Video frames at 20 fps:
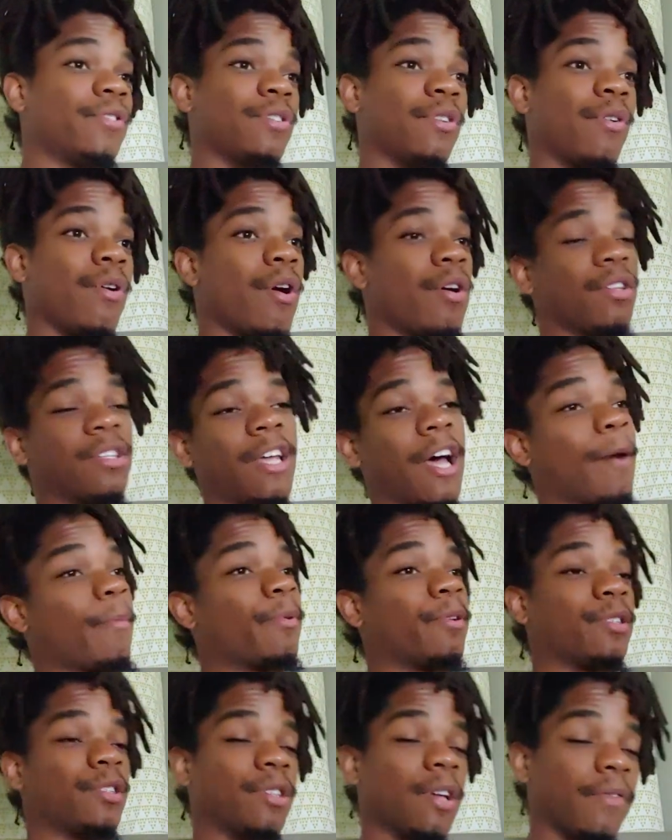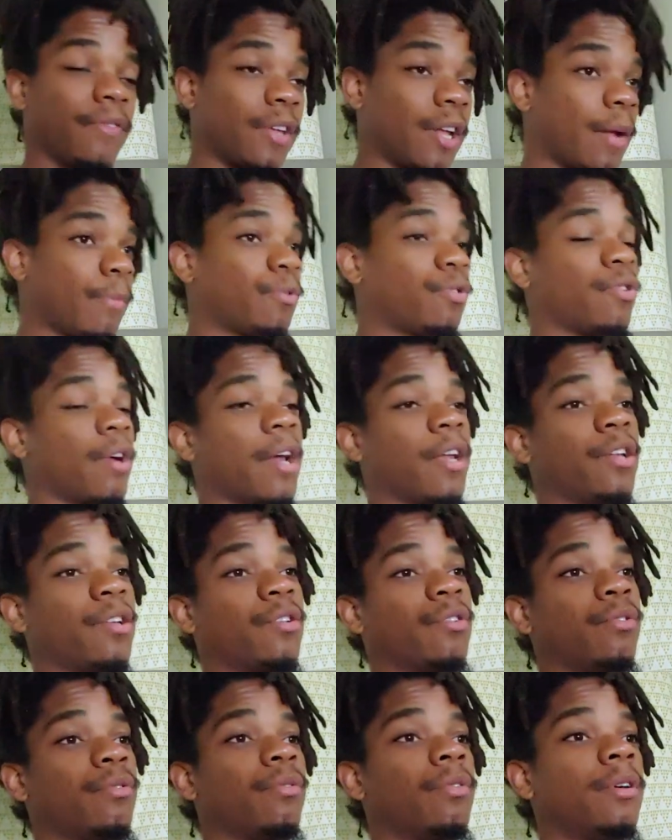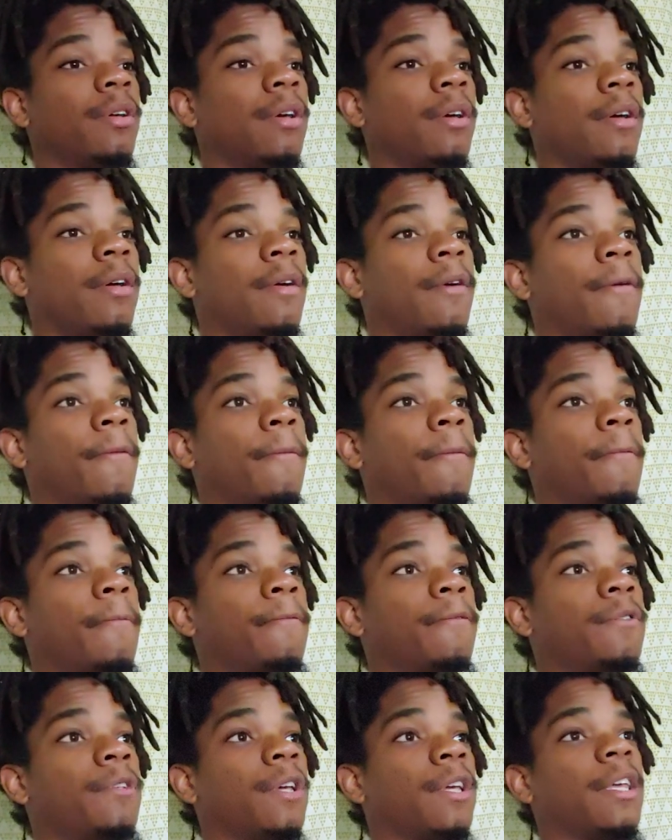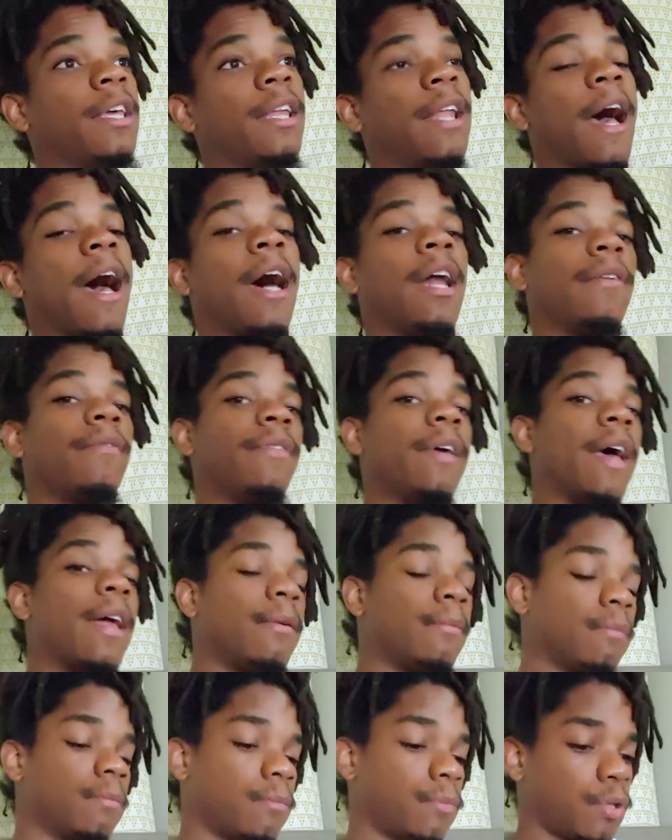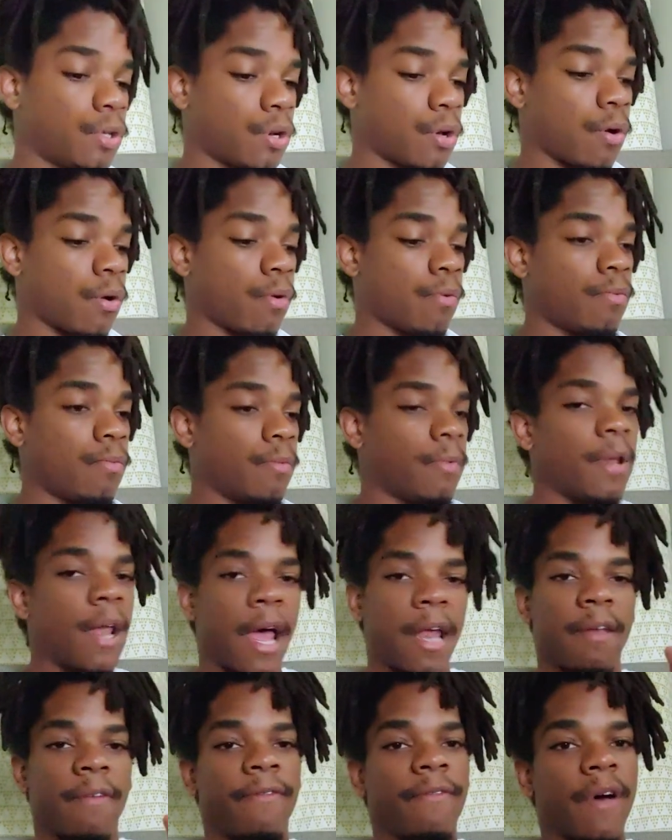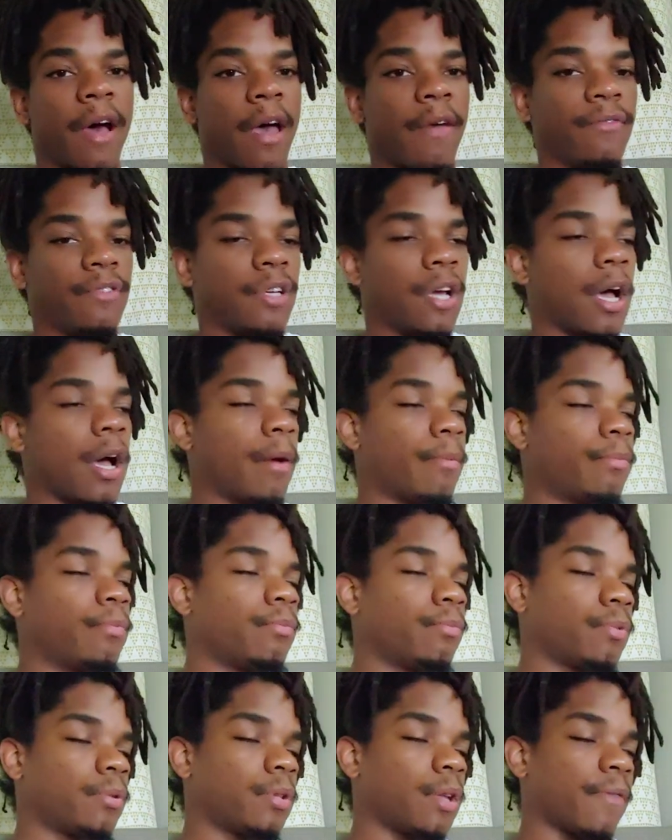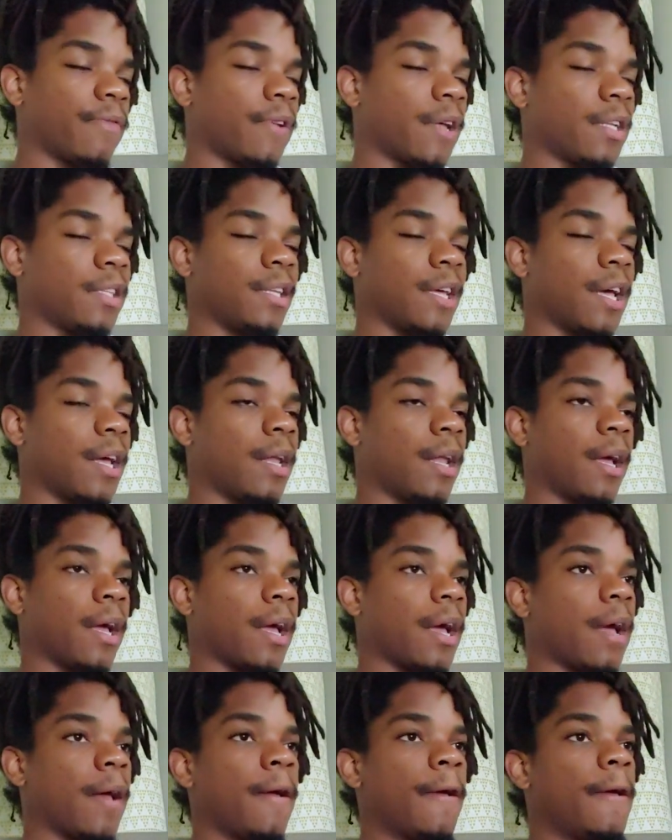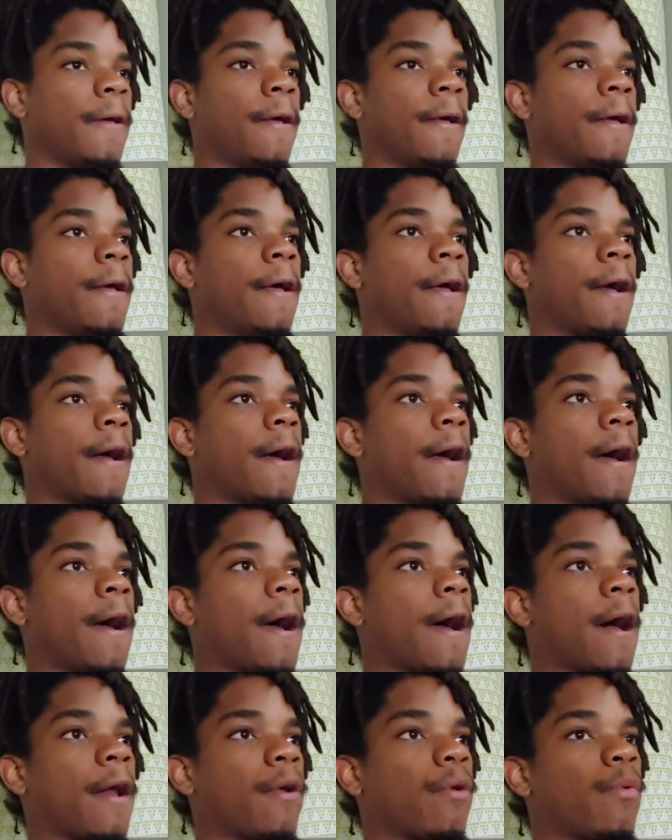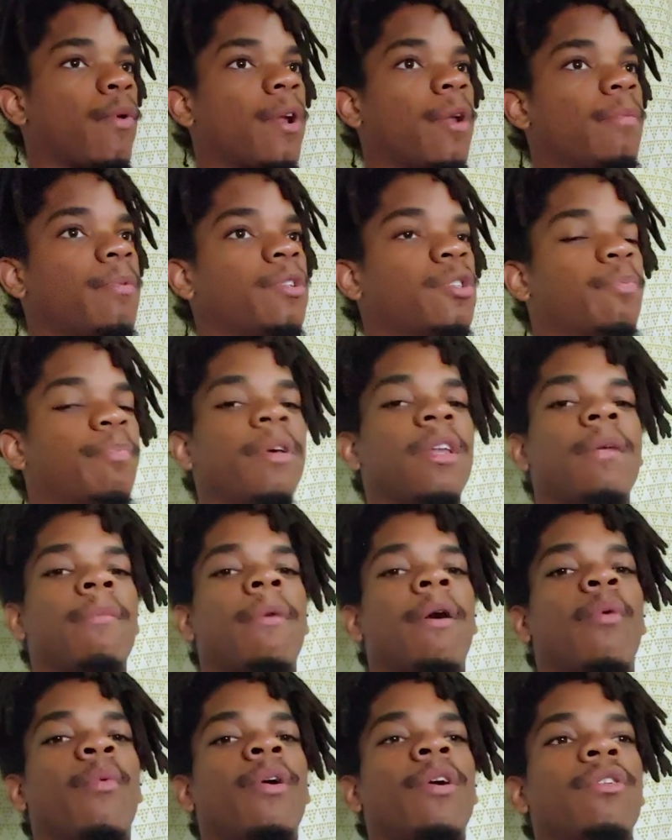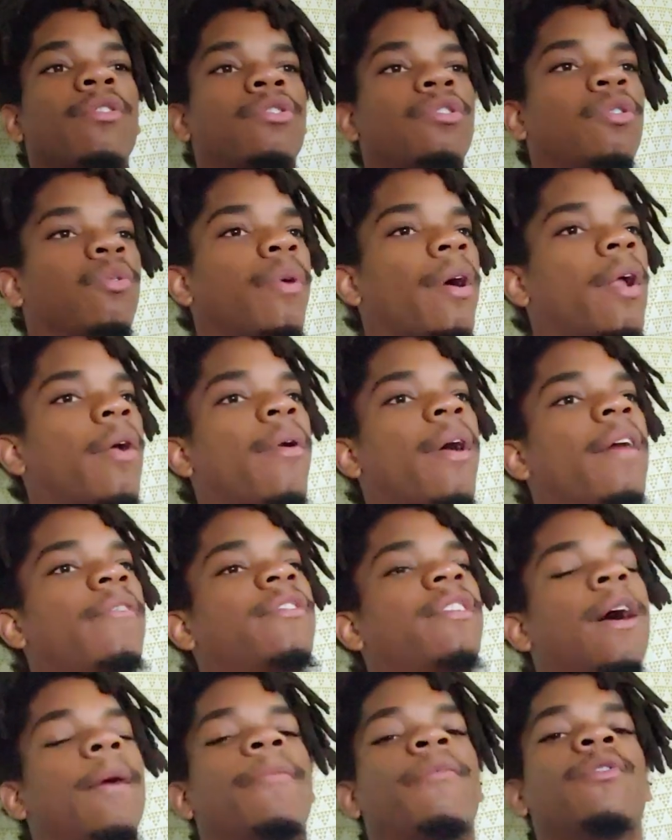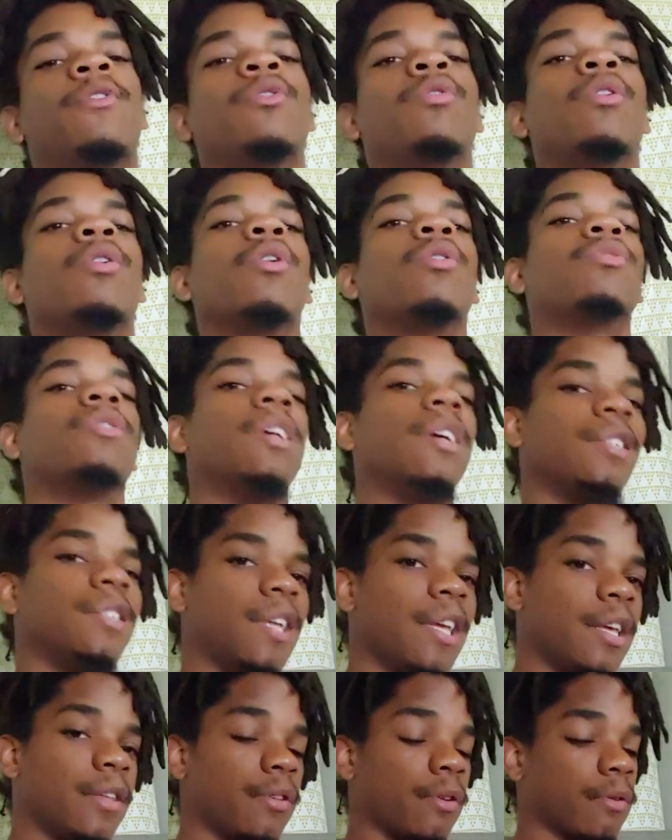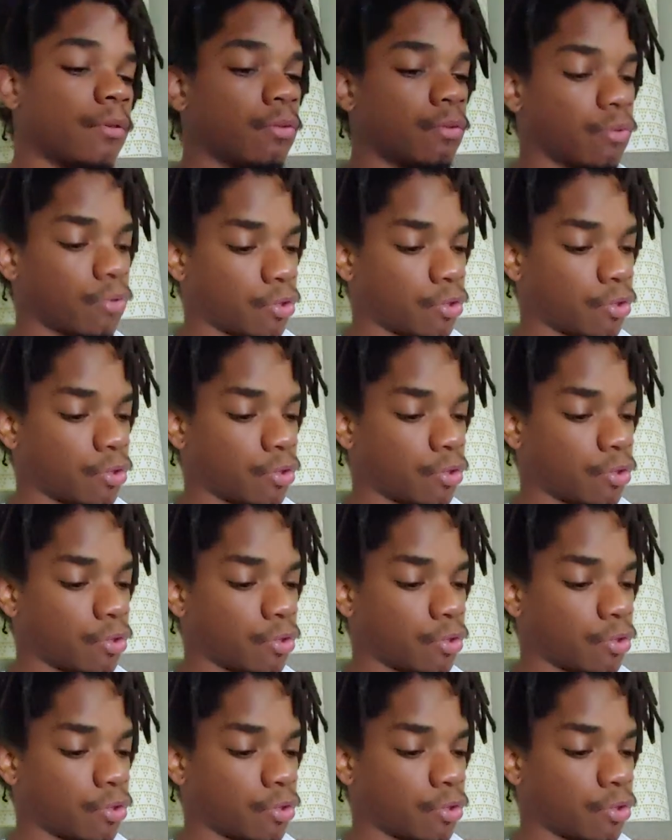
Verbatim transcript: So on top of the stuff that I'm trying to do to get out of that, you know, nine to five job, stuff like that, like I don't want to be spinning my wheels to where I don't have time to do those things either.